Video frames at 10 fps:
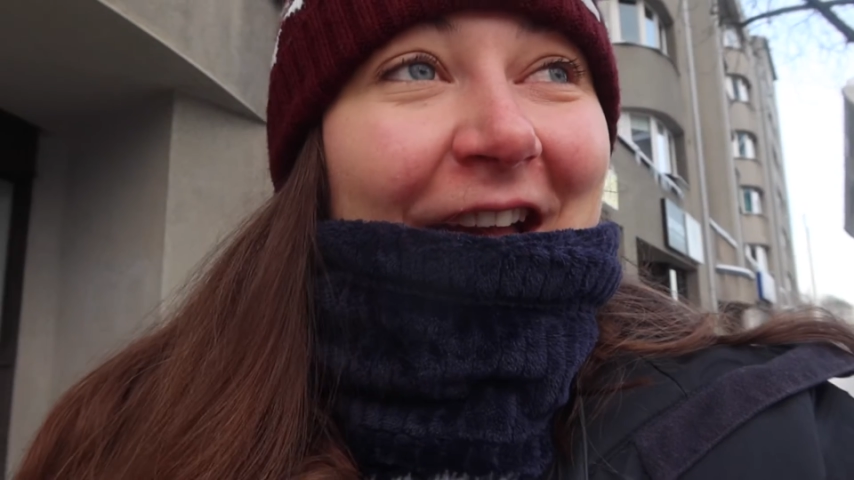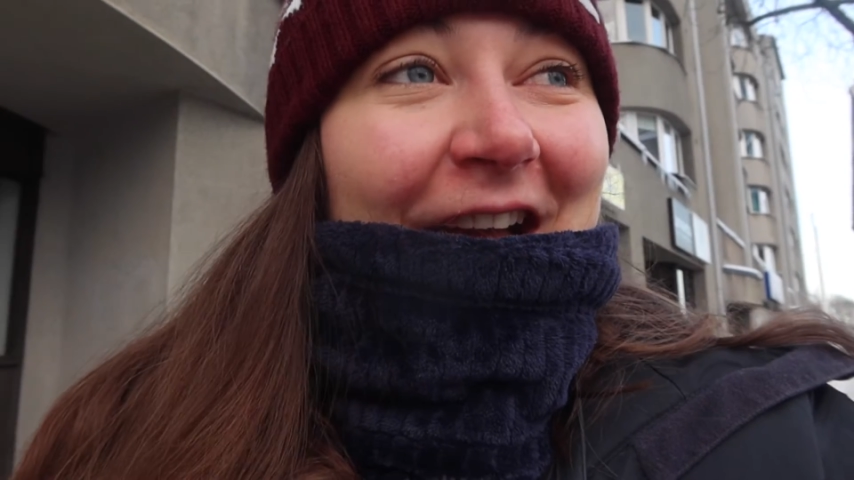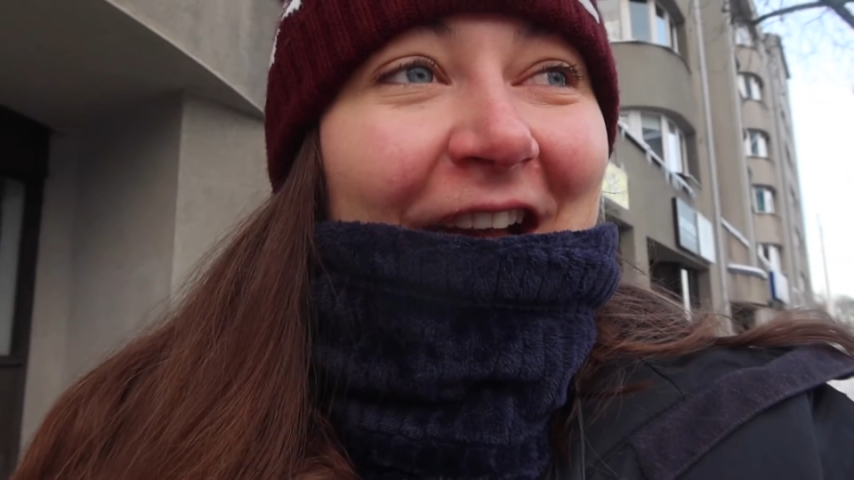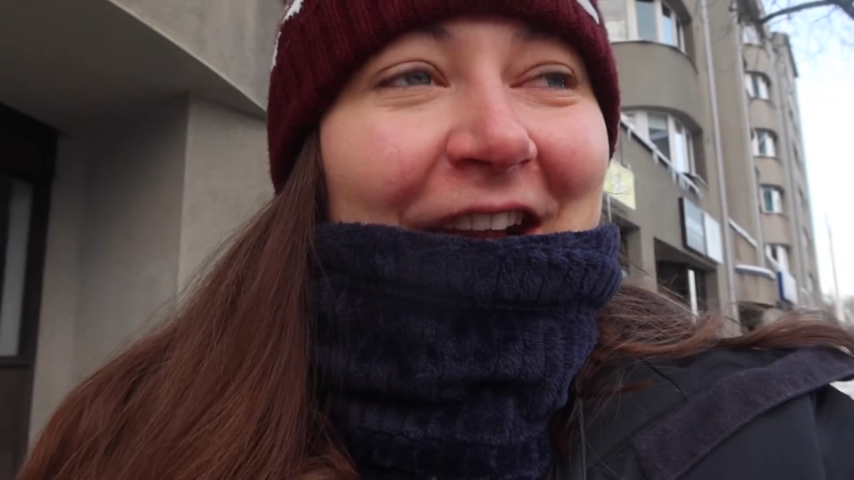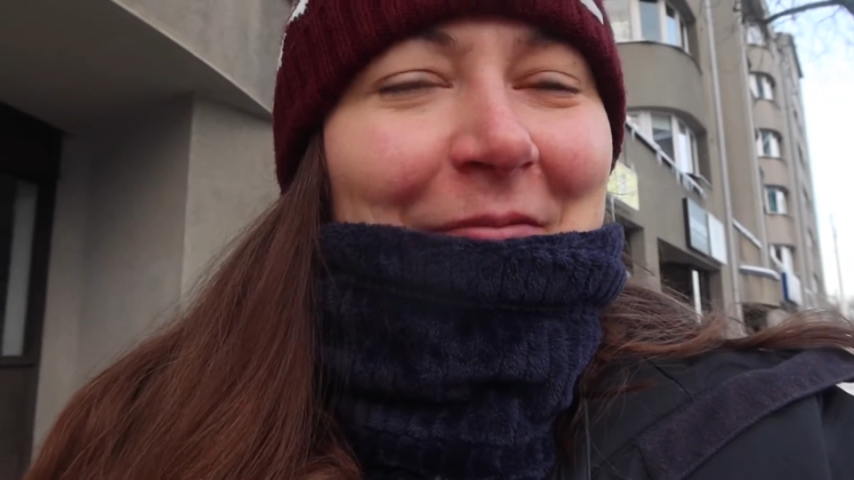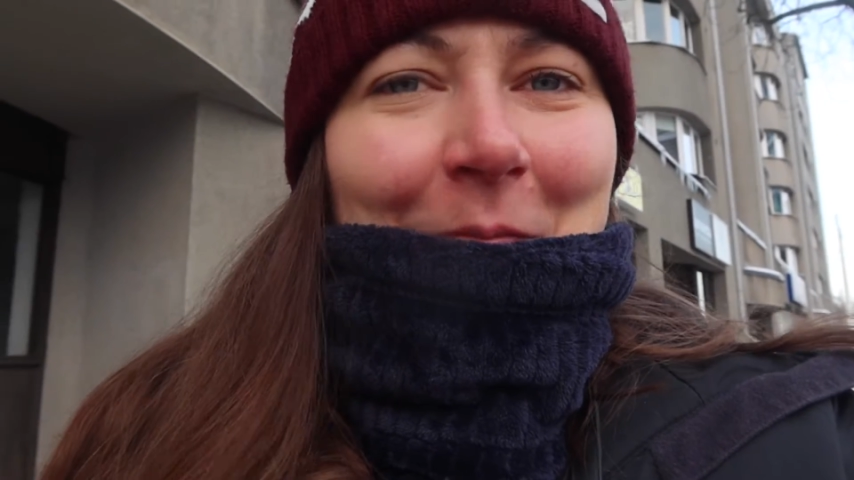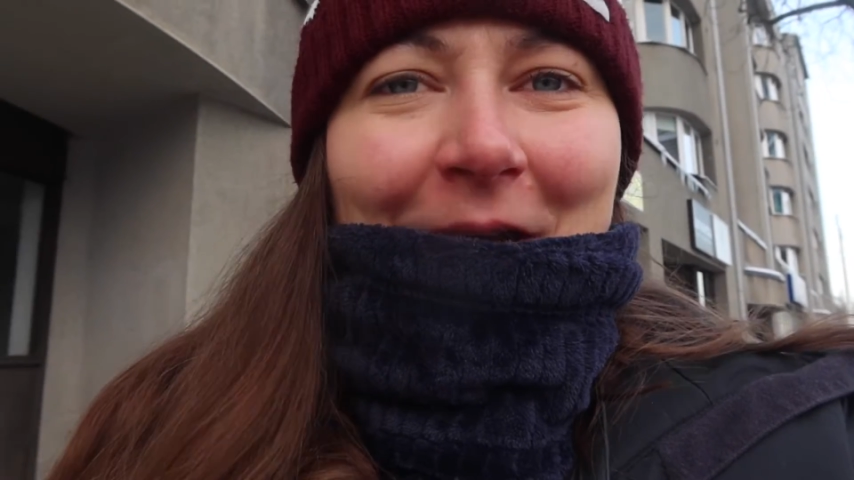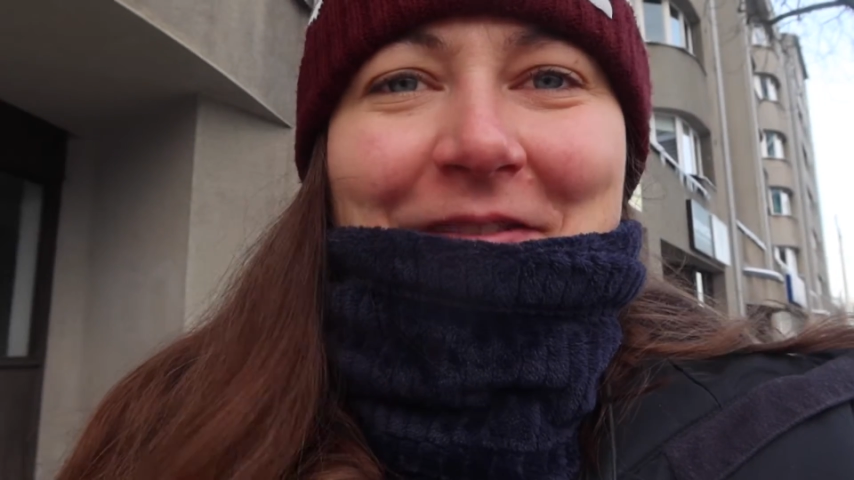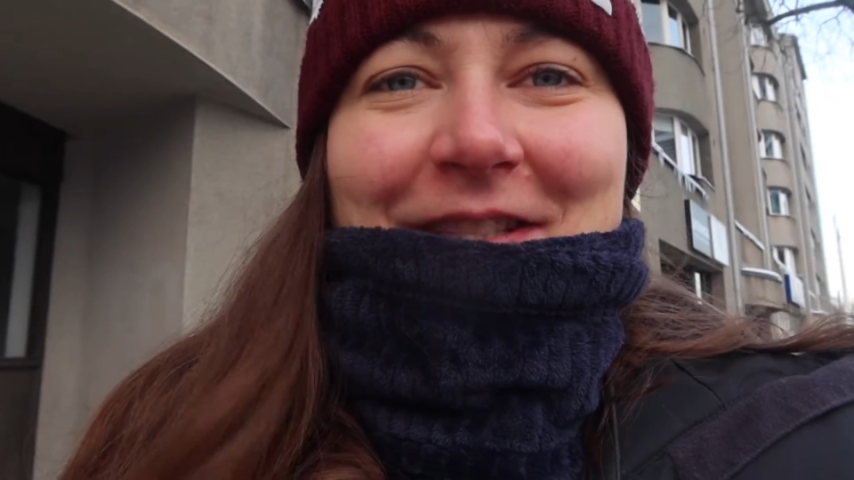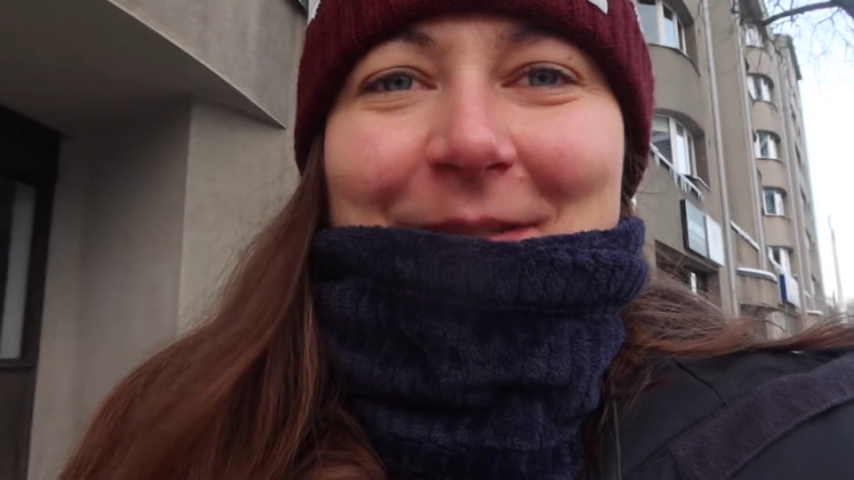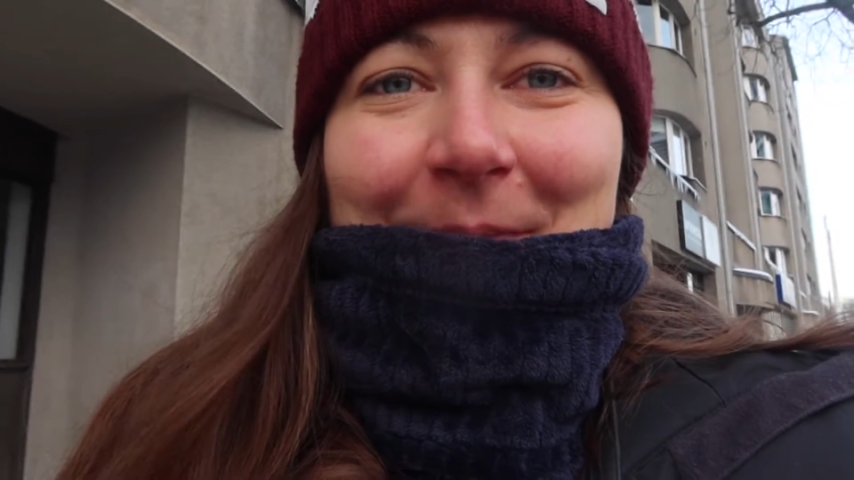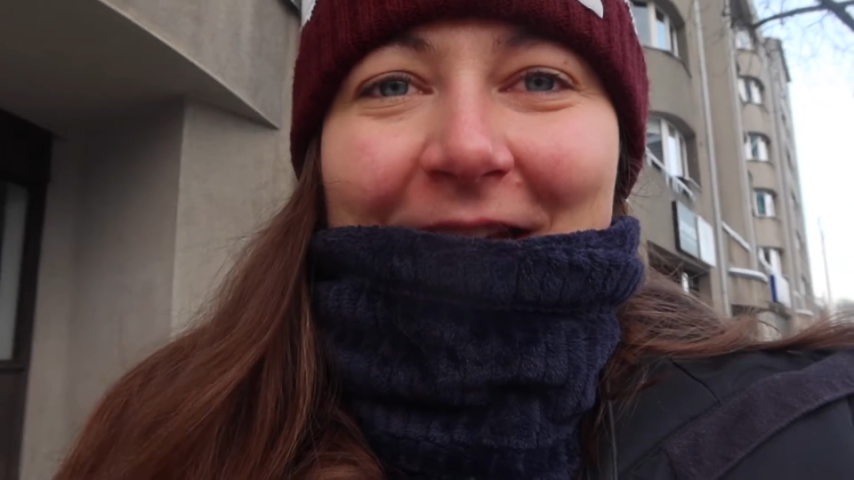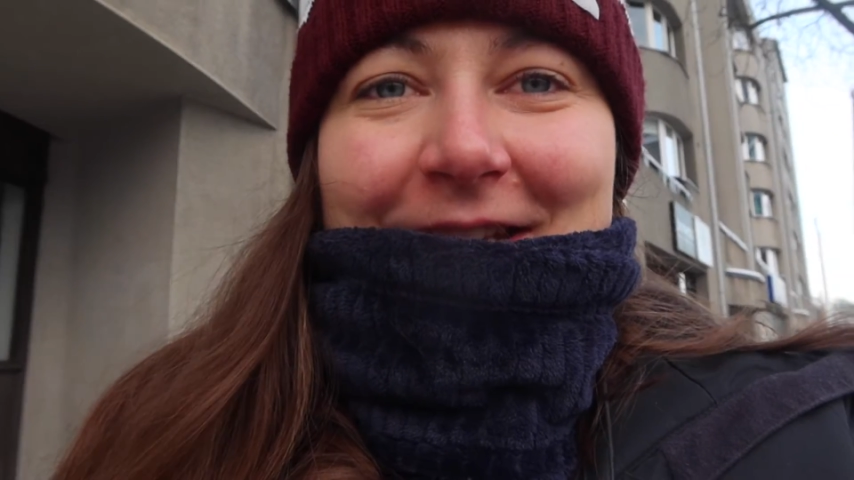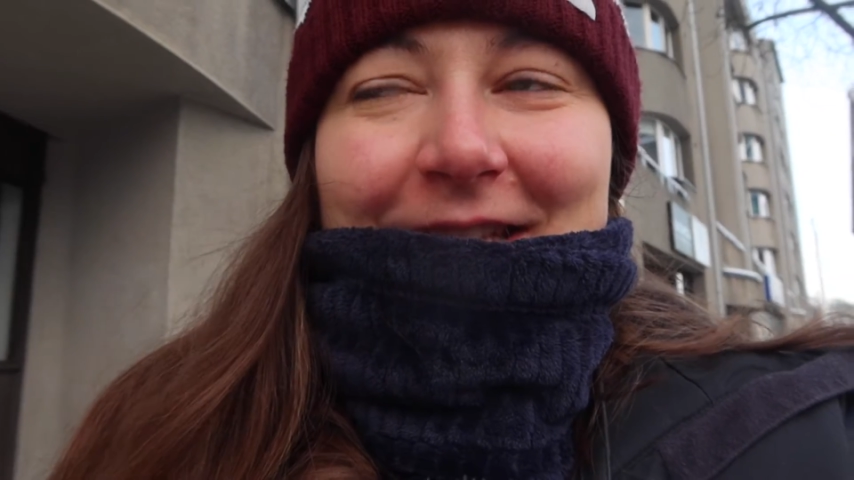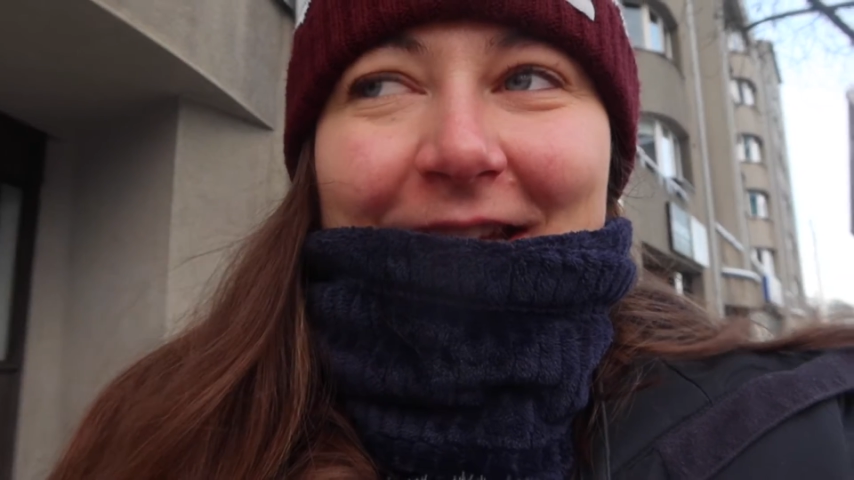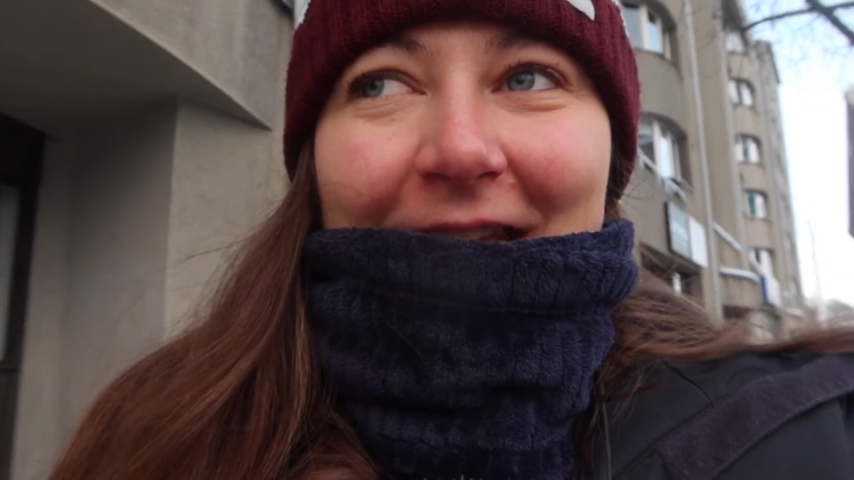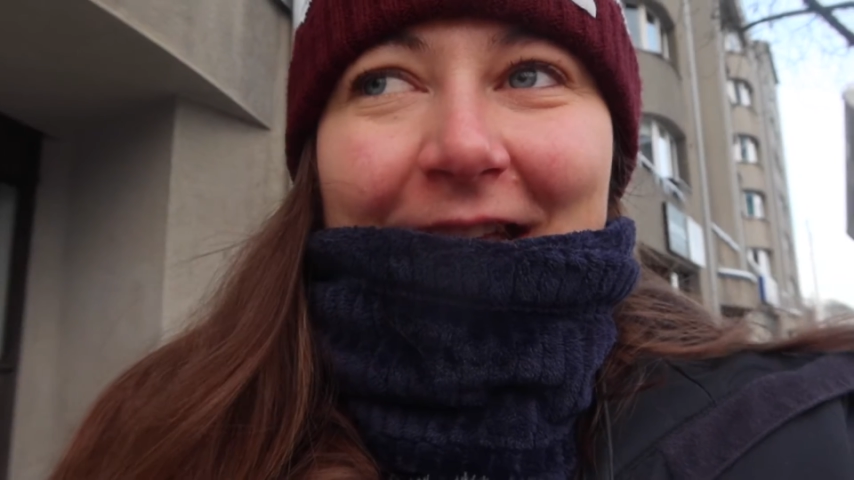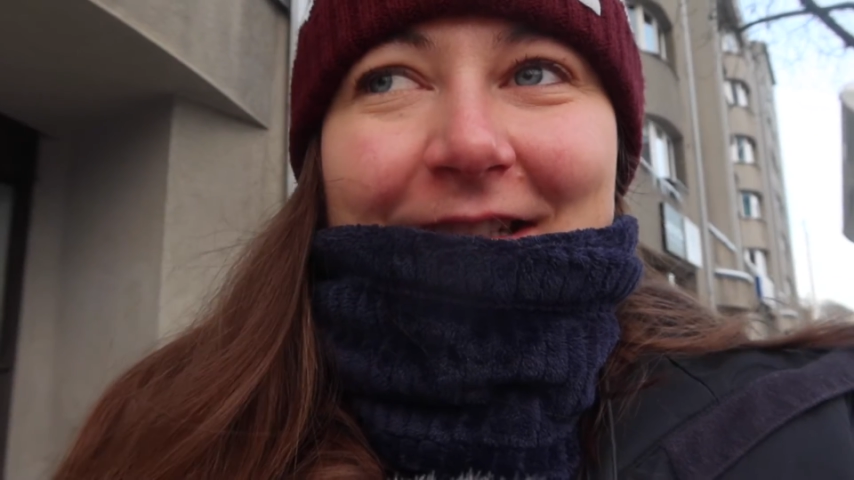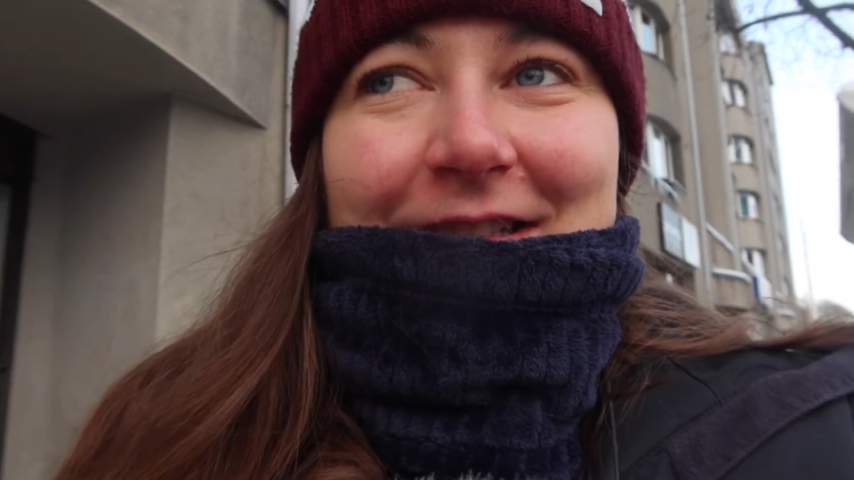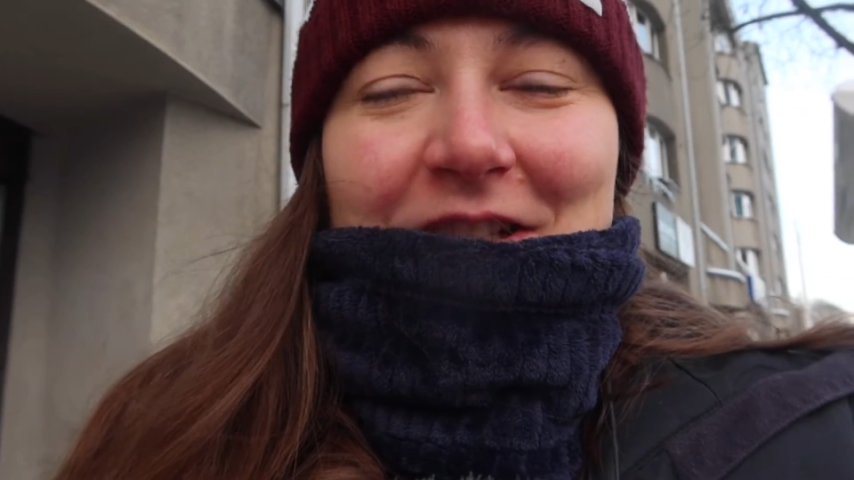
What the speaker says: and I'm about to spend the next